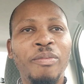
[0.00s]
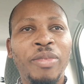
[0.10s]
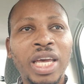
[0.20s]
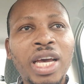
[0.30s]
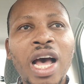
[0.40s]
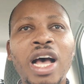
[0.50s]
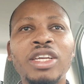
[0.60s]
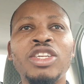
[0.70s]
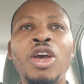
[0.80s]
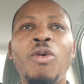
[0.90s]

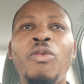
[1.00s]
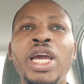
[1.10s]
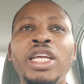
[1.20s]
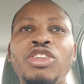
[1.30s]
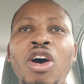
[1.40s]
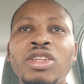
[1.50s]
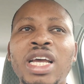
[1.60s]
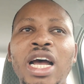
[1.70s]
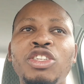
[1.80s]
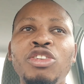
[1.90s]
Because we thought
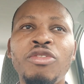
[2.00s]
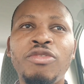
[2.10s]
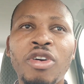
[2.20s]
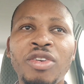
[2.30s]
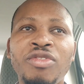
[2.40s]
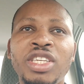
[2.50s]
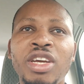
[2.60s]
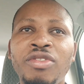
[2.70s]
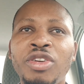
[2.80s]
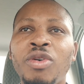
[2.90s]
that you forgiven
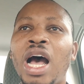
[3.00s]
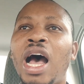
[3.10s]
Davido